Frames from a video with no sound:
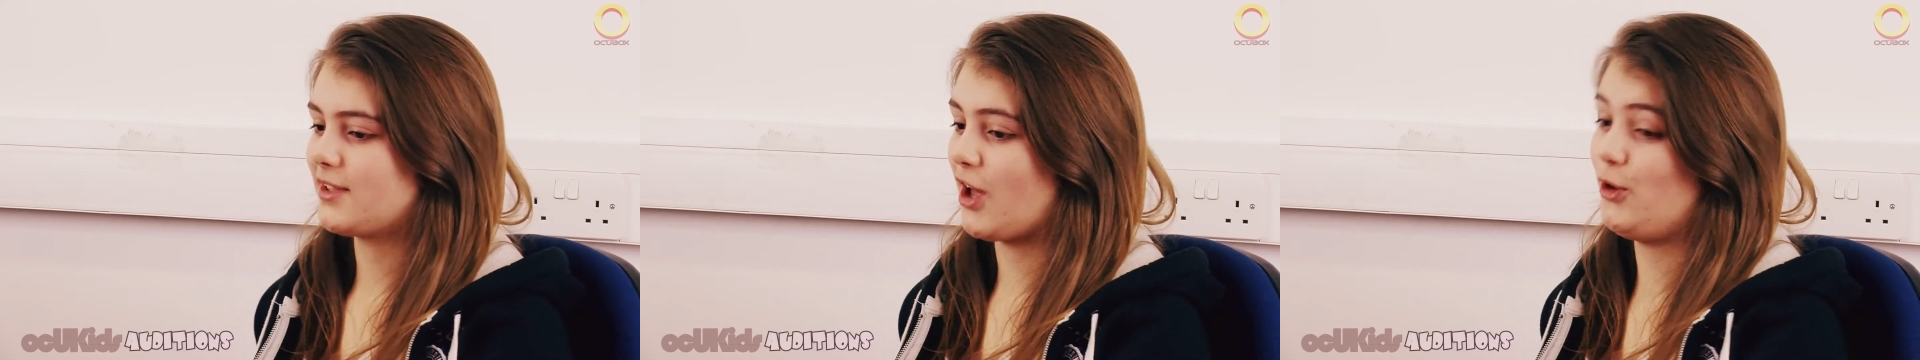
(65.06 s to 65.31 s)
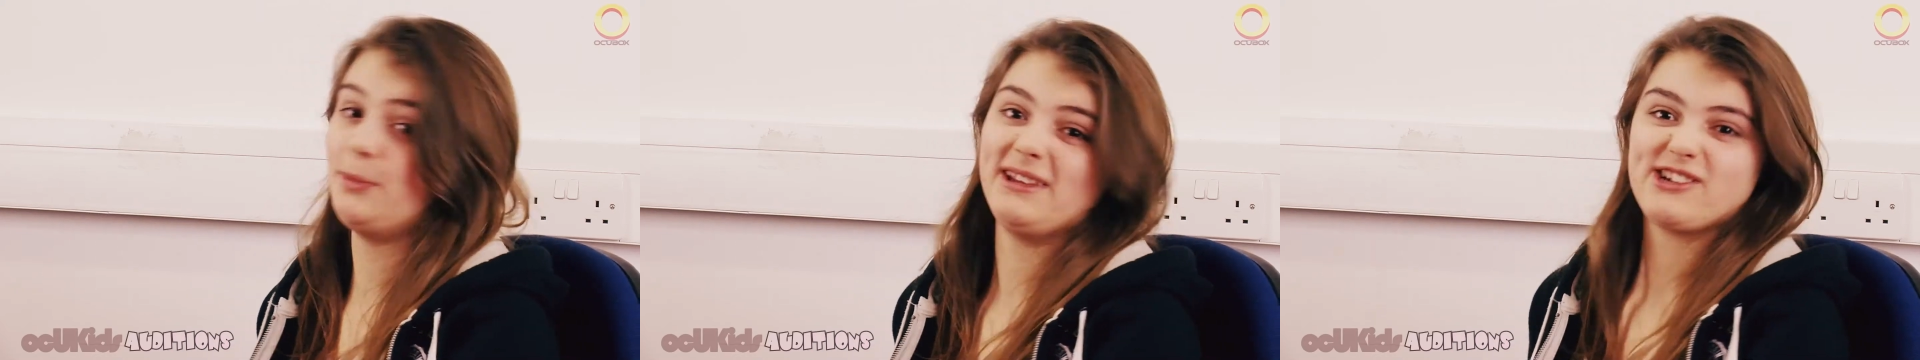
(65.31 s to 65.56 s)

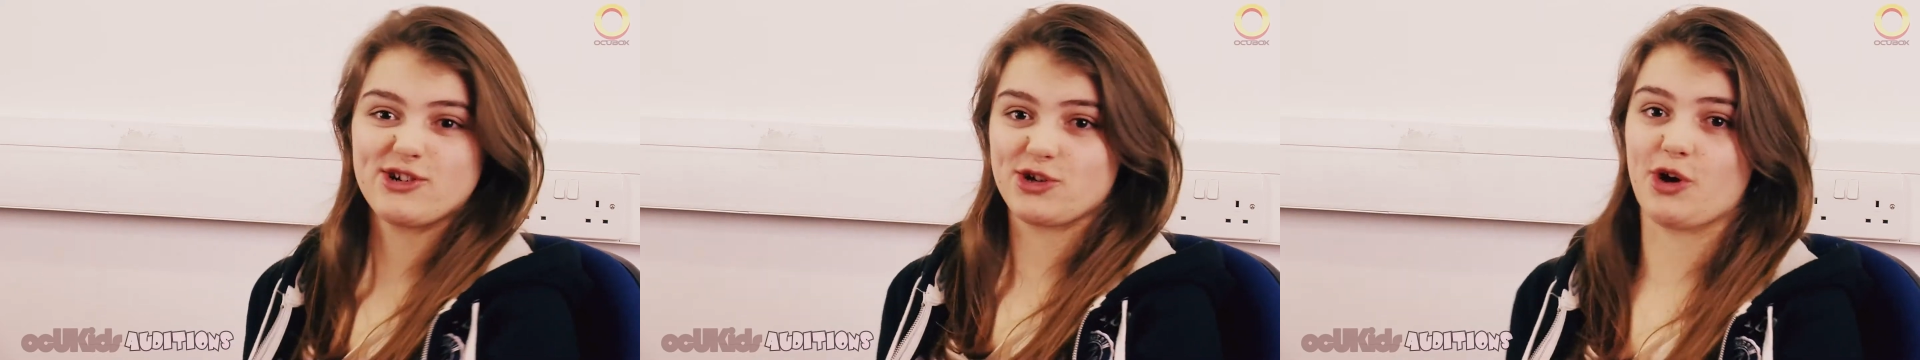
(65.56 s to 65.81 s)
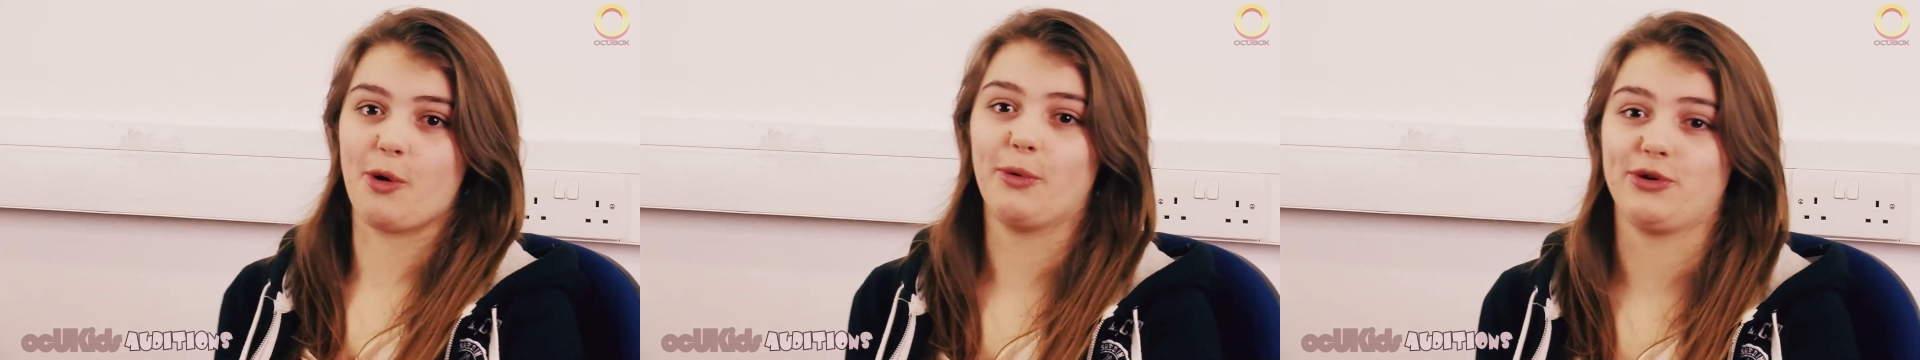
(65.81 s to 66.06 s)
You
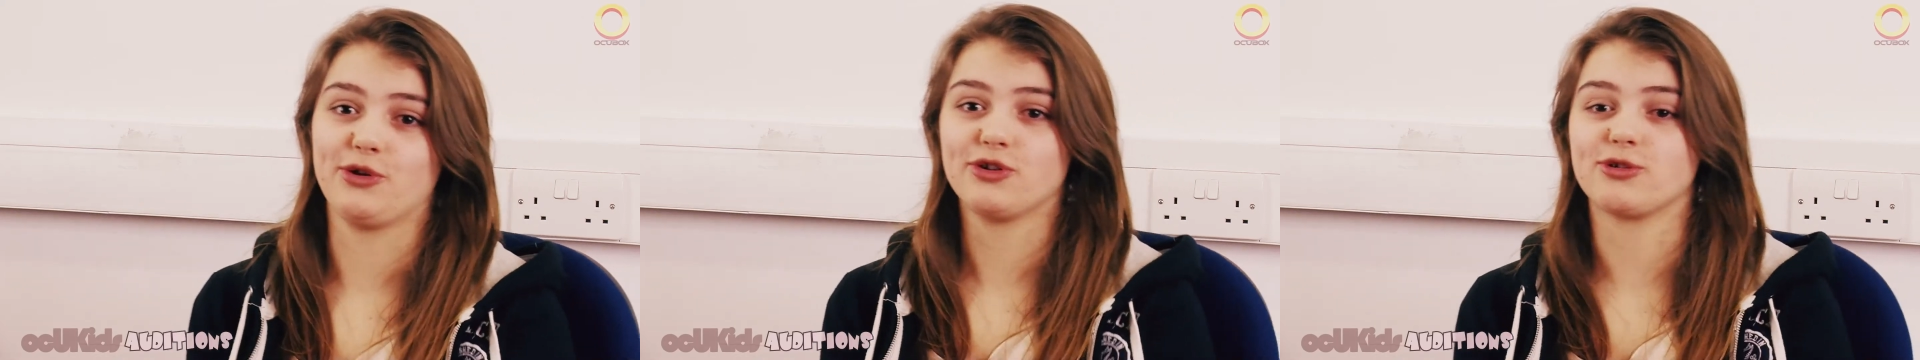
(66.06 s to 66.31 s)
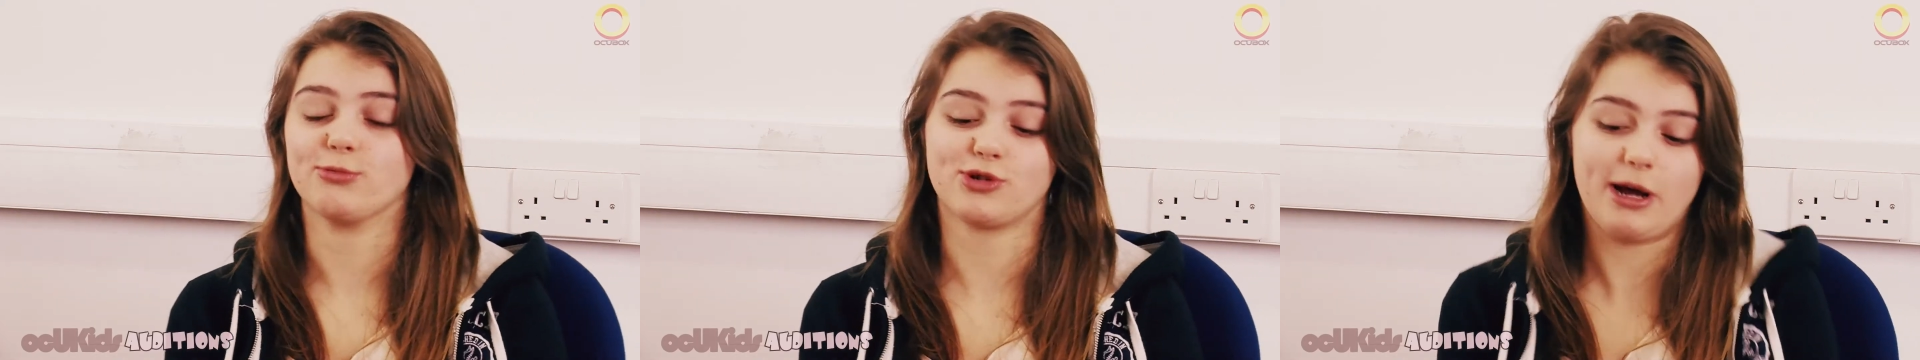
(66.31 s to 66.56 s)
just go on
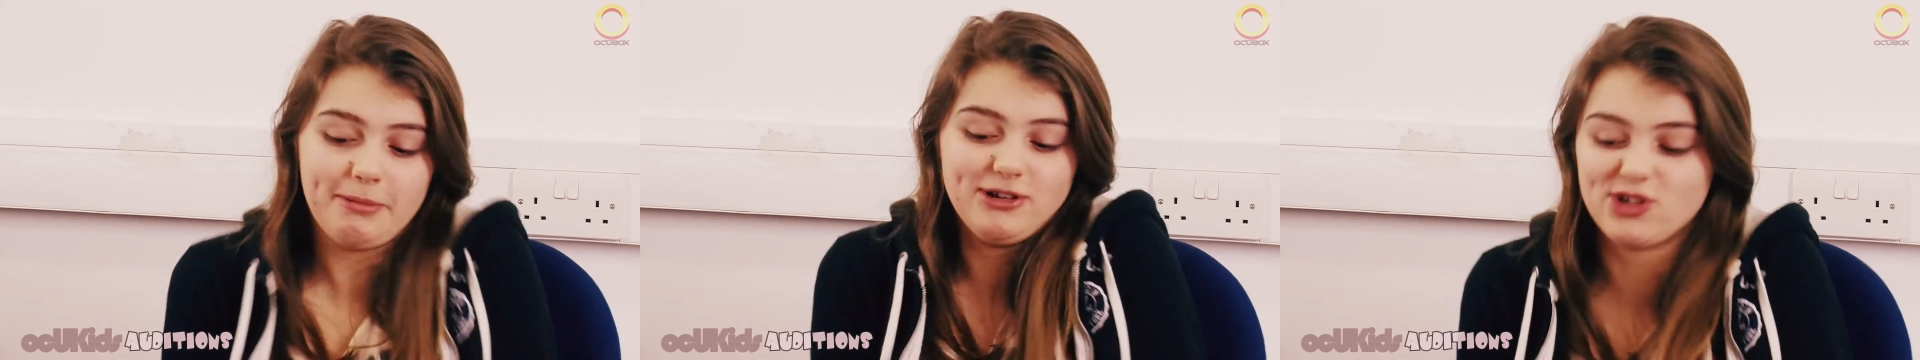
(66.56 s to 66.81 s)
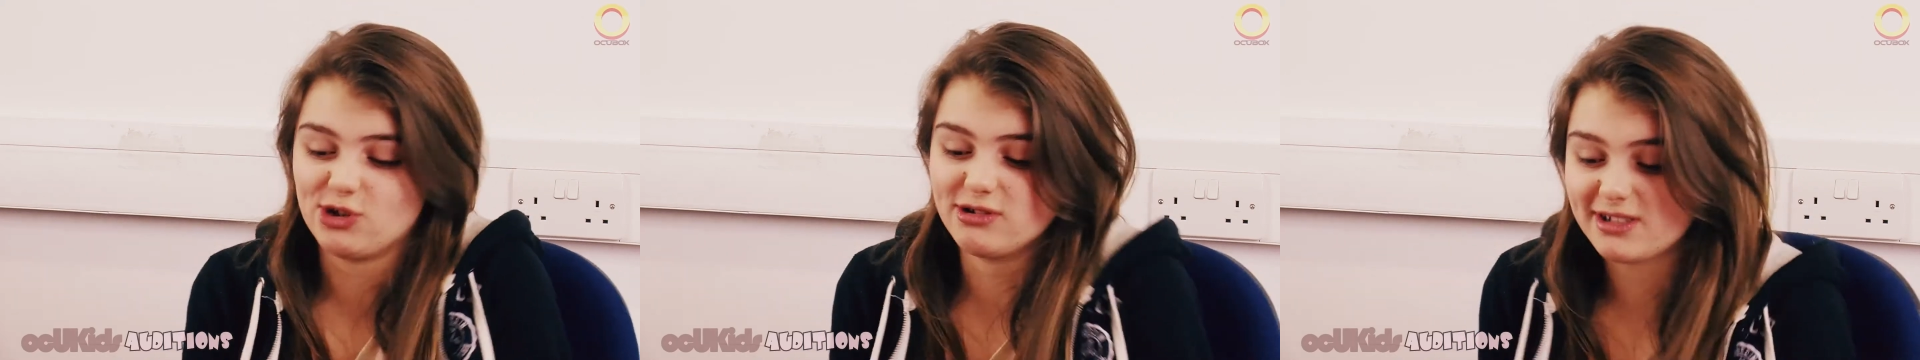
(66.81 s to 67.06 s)
YouTube and type
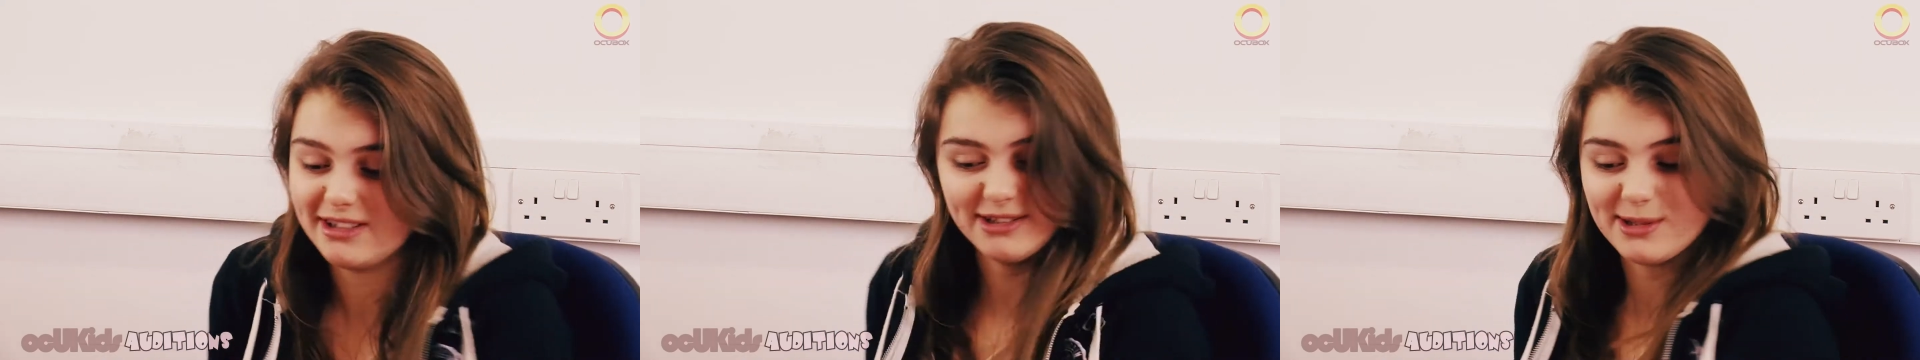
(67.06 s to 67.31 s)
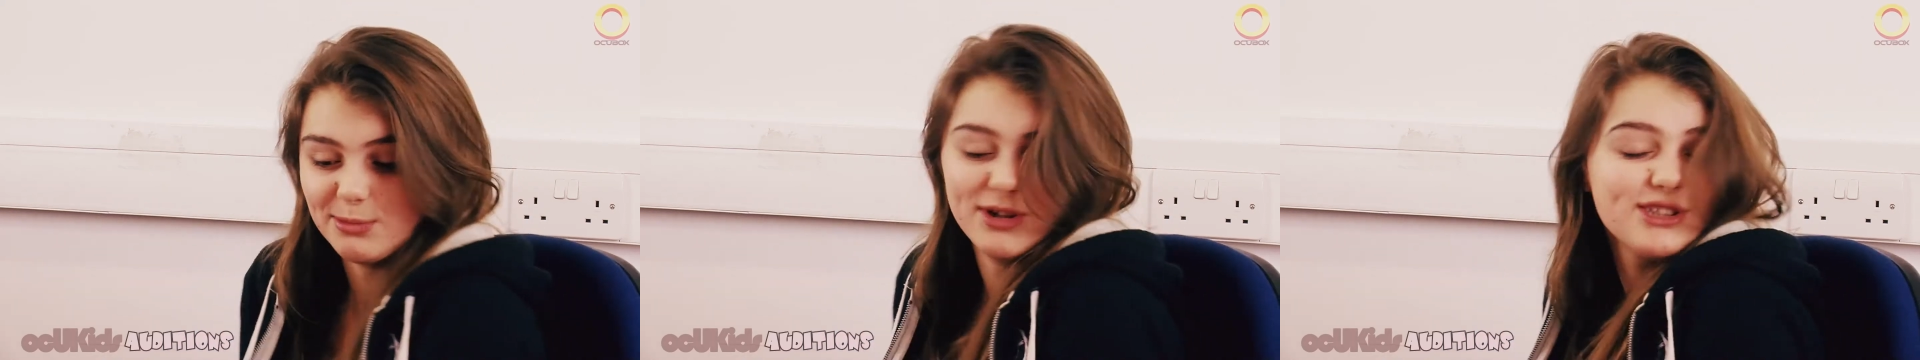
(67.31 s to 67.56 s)
in John
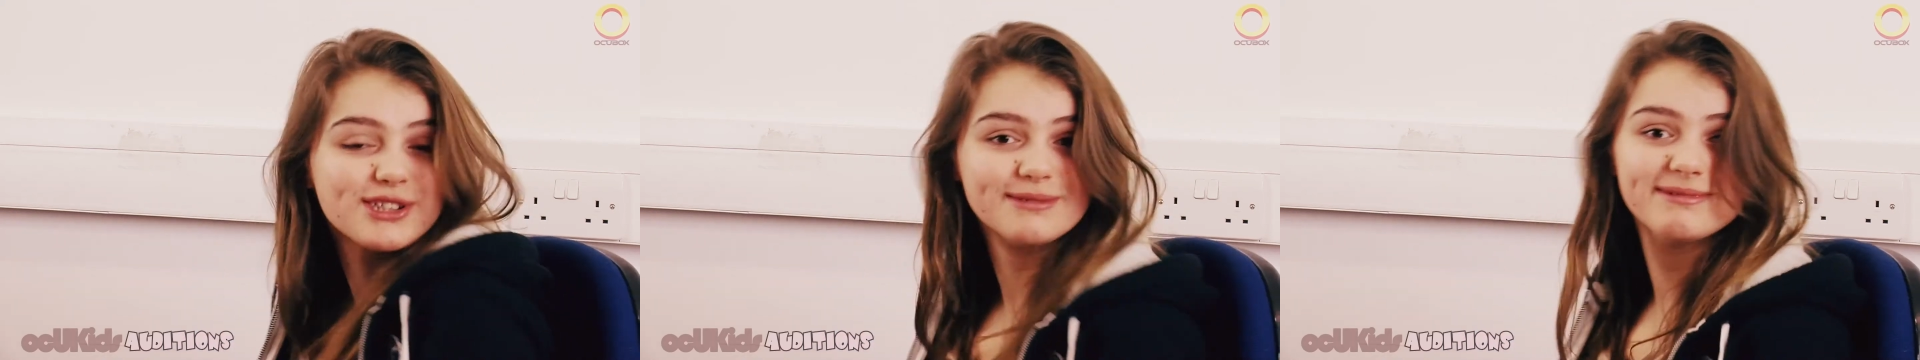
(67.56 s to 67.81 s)
Oskins and watch them.